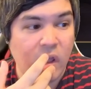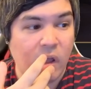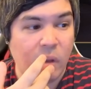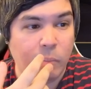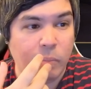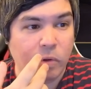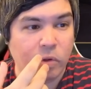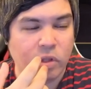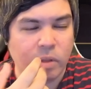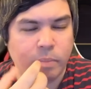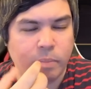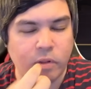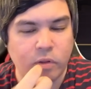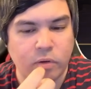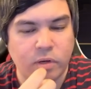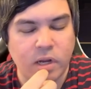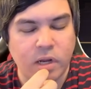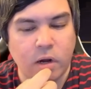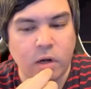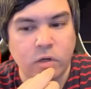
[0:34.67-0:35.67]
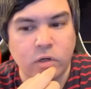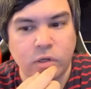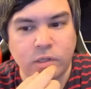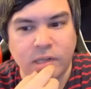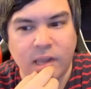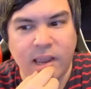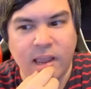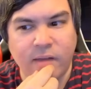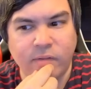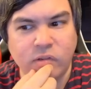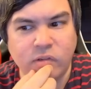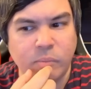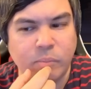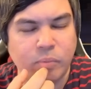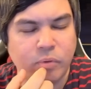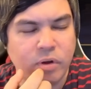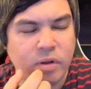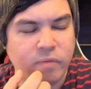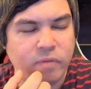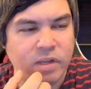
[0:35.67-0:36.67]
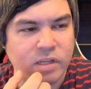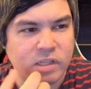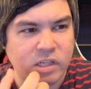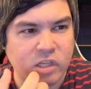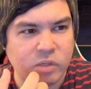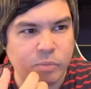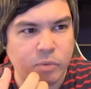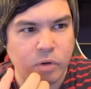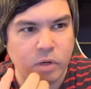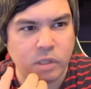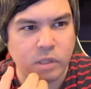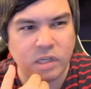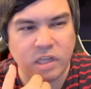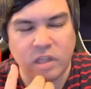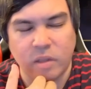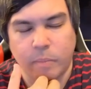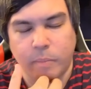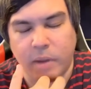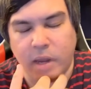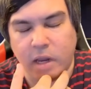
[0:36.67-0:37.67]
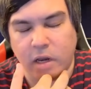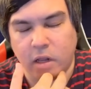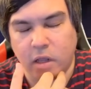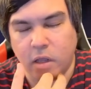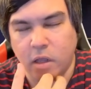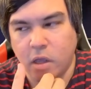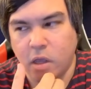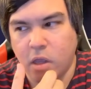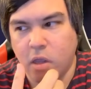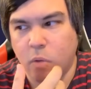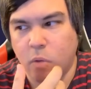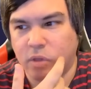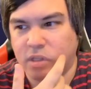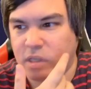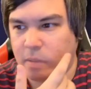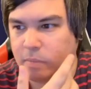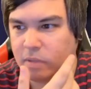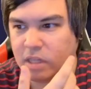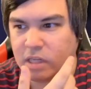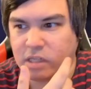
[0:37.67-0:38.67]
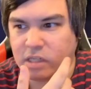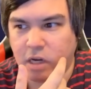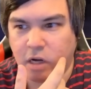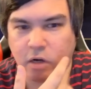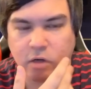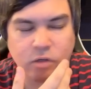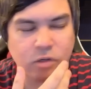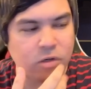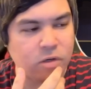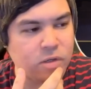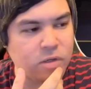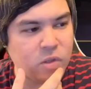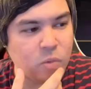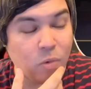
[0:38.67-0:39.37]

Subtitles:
build up other characters. I have some previous experience in the beta with some of these characters,